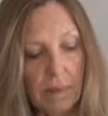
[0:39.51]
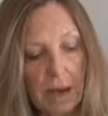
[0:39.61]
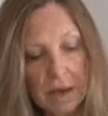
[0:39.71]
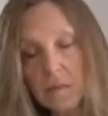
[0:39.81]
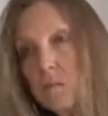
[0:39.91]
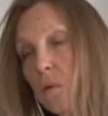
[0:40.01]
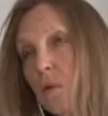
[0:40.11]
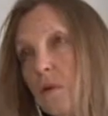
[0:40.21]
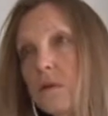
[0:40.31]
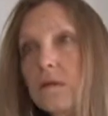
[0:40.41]

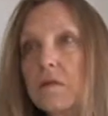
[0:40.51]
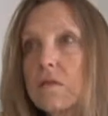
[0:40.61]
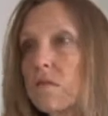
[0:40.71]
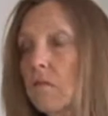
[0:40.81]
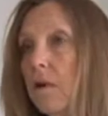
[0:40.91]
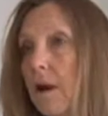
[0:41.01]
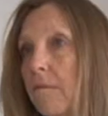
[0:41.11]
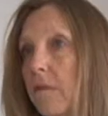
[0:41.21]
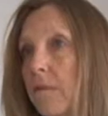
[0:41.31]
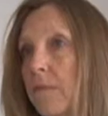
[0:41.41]
passports,
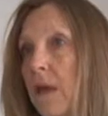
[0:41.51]
whatever.